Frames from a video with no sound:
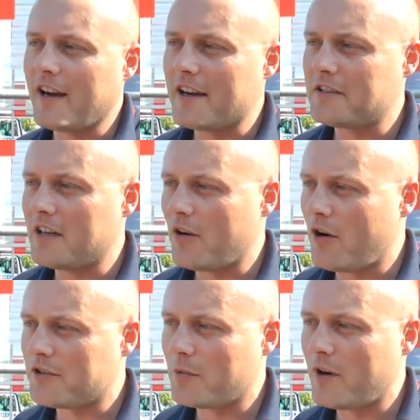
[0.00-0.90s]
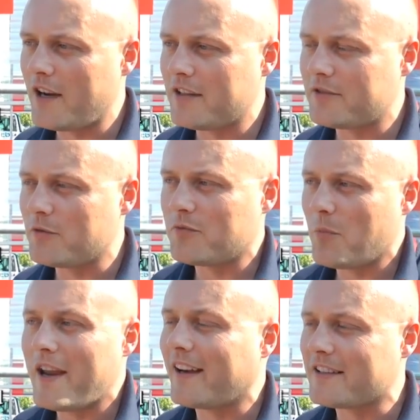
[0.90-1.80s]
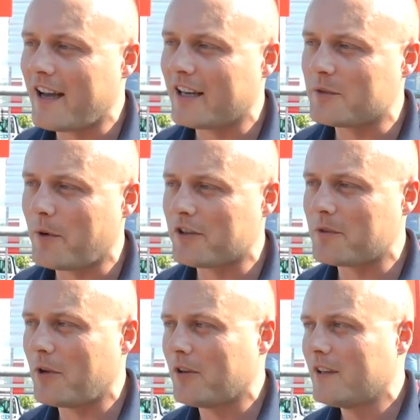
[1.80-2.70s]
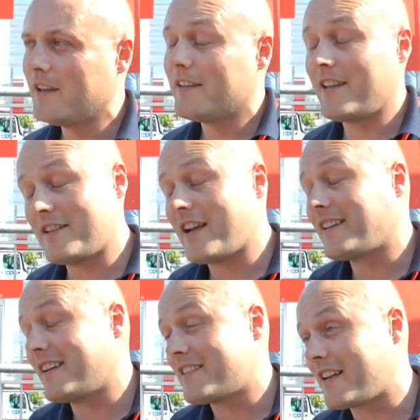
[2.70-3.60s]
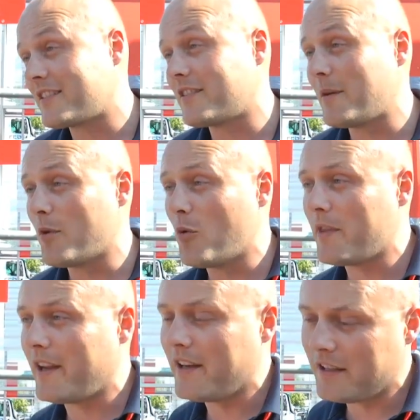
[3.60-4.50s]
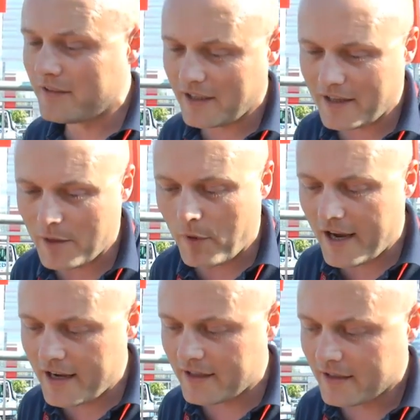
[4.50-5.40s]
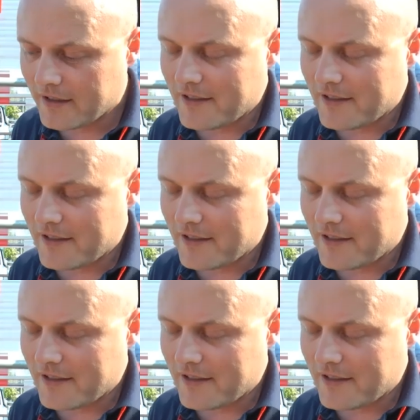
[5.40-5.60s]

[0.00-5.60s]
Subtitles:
guys did an awesome race to make it as hard as possible. They attacked at the exact same moment they did and they had planned.